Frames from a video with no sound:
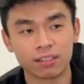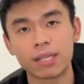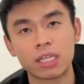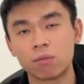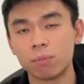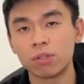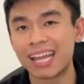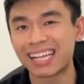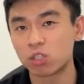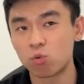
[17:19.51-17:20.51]
Let's say you want to build the
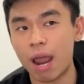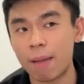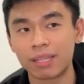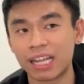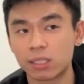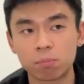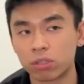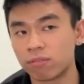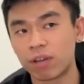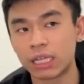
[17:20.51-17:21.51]
next Grab, the next
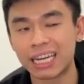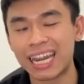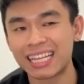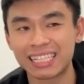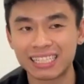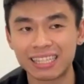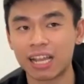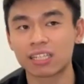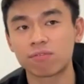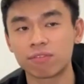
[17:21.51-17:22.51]
Spotify, the next
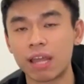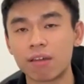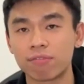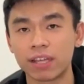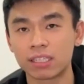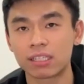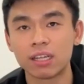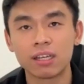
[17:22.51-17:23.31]
Netflix.